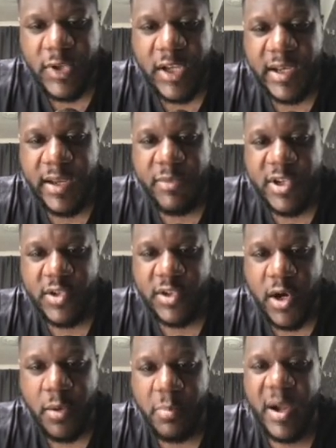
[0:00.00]
Let me just
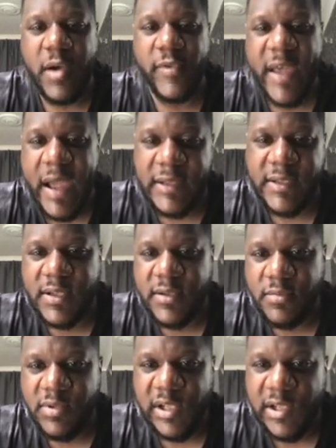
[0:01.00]
compound that,
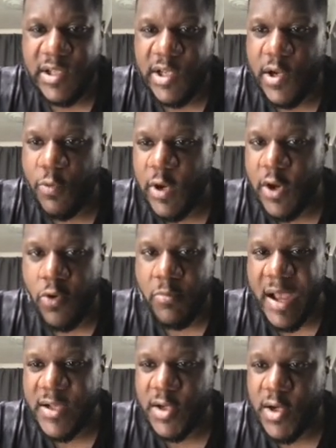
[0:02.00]
because, you know, we're going
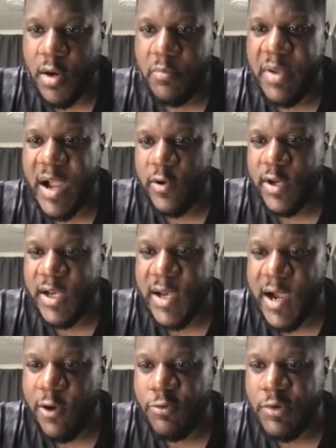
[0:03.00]
back to compounding
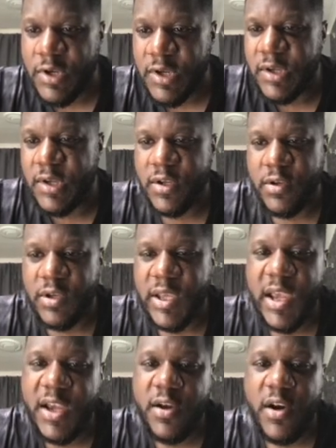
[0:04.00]
now.
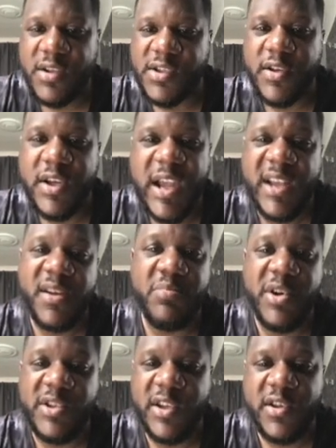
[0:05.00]
Okay, guys, so you can
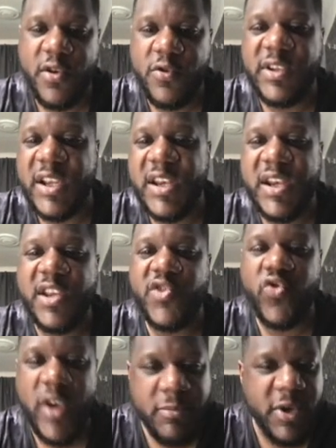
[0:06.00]
deposit those in the
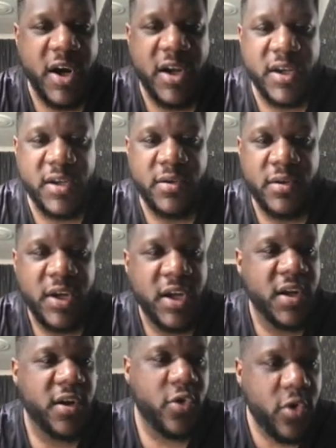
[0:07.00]
drip garden,
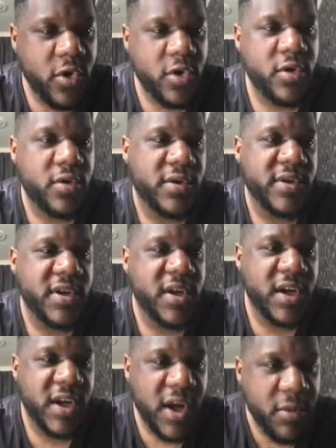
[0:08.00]
or you
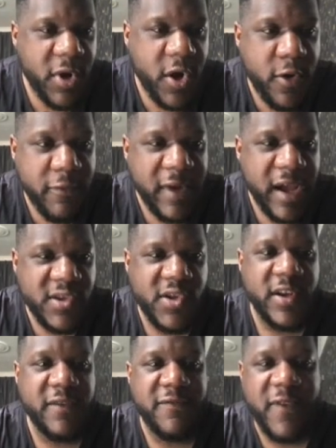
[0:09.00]
can come over to
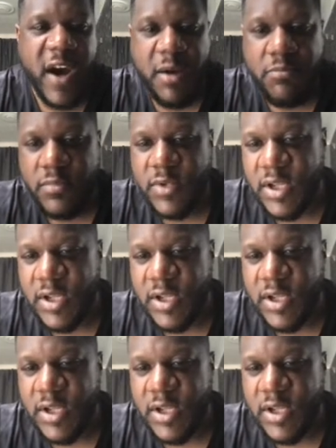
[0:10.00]
the farm,